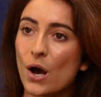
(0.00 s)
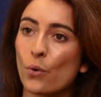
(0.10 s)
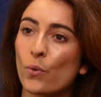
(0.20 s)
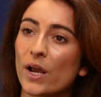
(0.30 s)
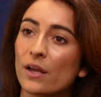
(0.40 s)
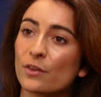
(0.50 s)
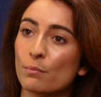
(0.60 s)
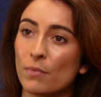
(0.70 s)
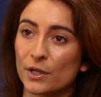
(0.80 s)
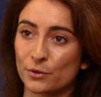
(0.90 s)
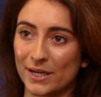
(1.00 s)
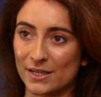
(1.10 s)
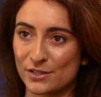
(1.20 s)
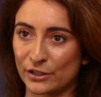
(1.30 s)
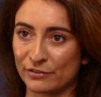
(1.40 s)
with
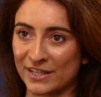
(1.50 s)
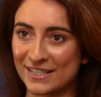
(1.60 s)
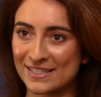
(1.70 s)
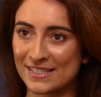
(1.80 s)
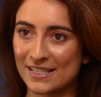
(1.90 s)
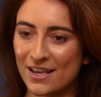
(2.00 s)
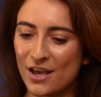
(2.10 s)
moderated surveys.